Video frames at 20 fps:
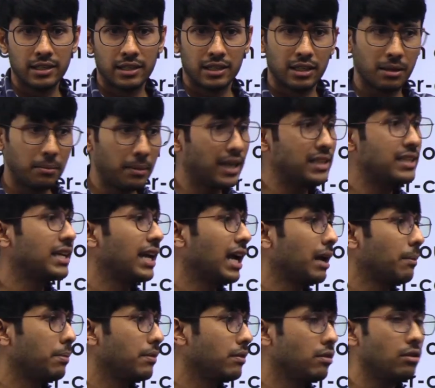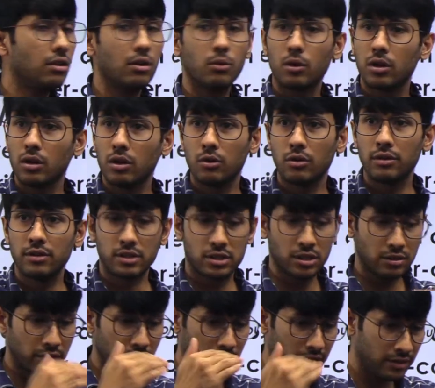The magic happens in the one-on-one
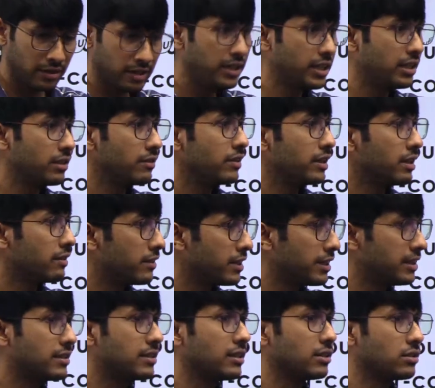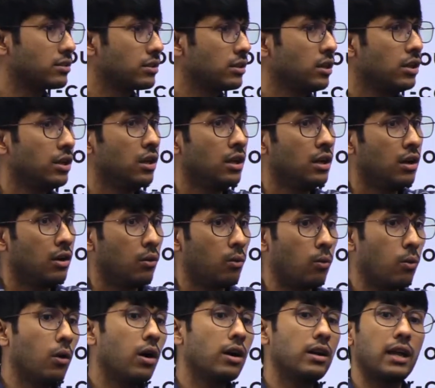session, where we sit, where we discuss
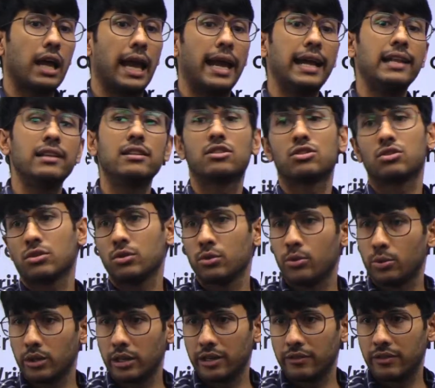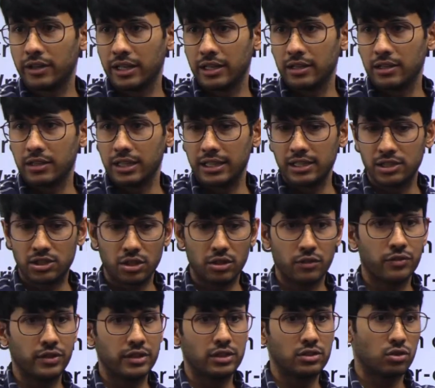what else you could have done instead
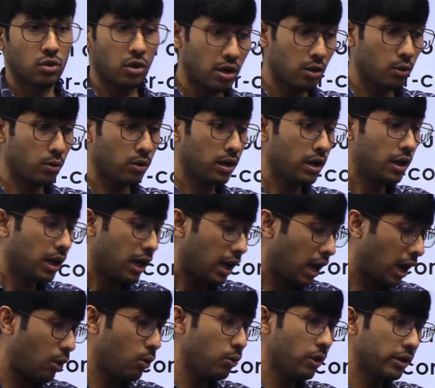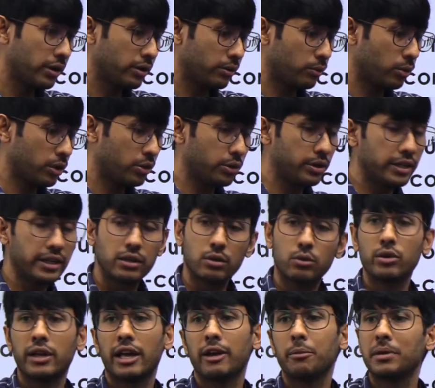of this, or how what you did
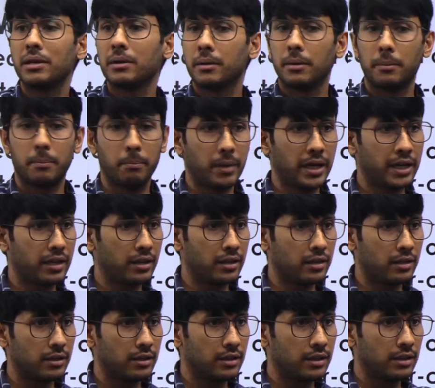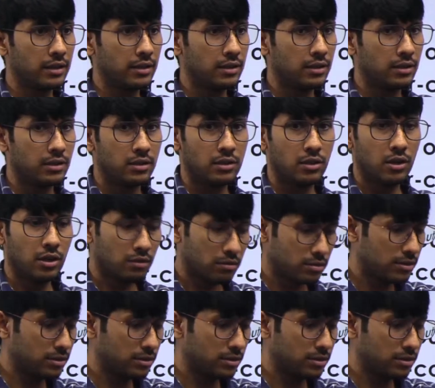could have been better, or